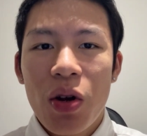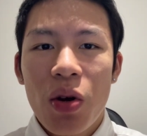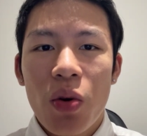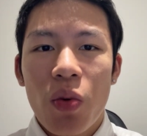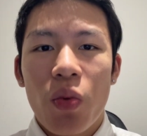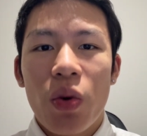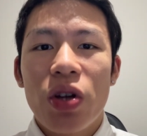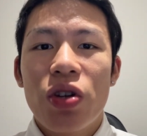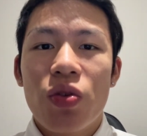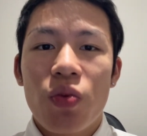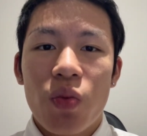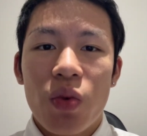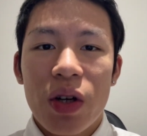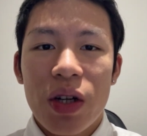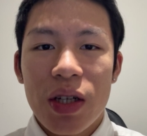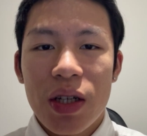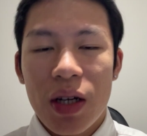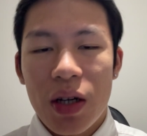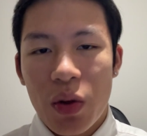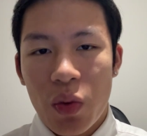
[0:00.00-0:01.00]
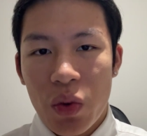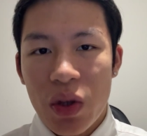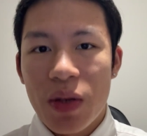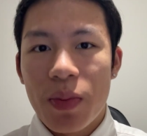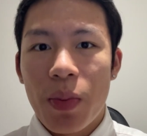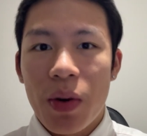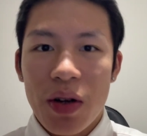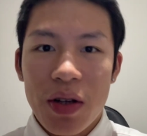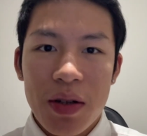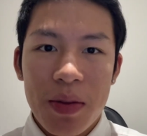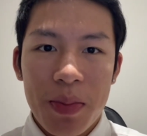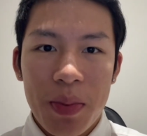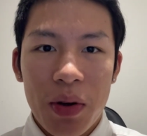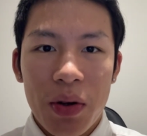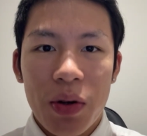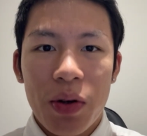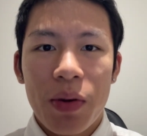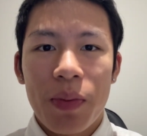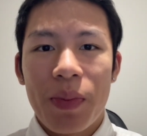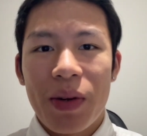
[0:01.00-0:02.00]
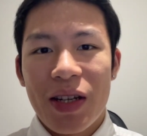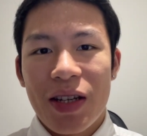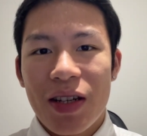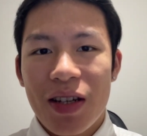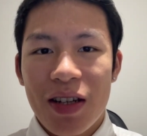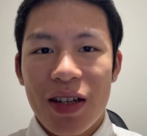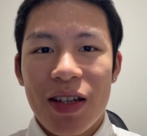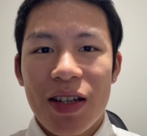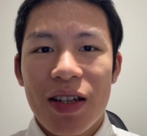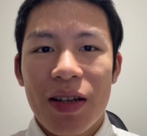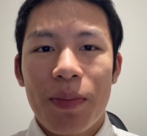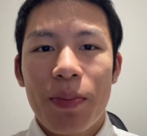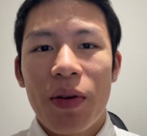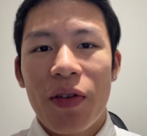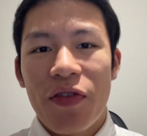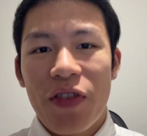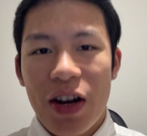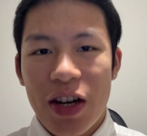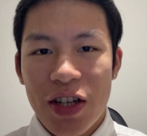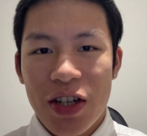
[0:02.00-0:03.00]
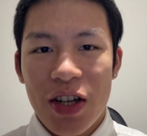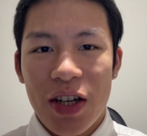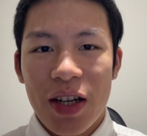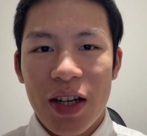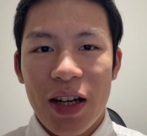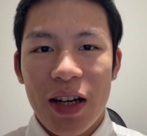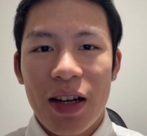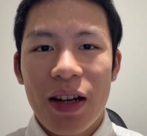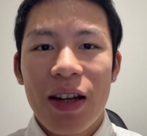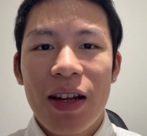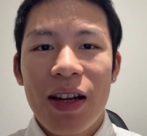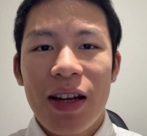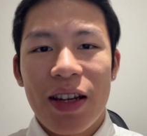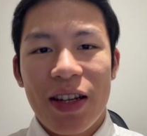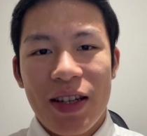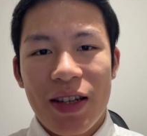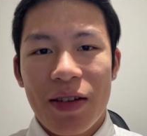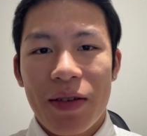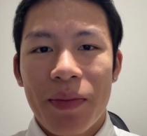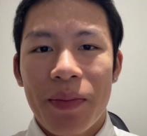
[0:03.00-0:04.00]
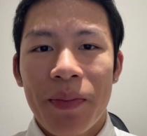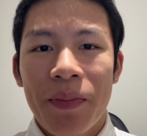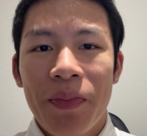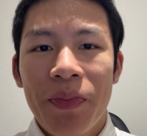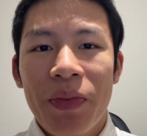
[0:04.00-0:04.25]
which was a responsible business professionalism.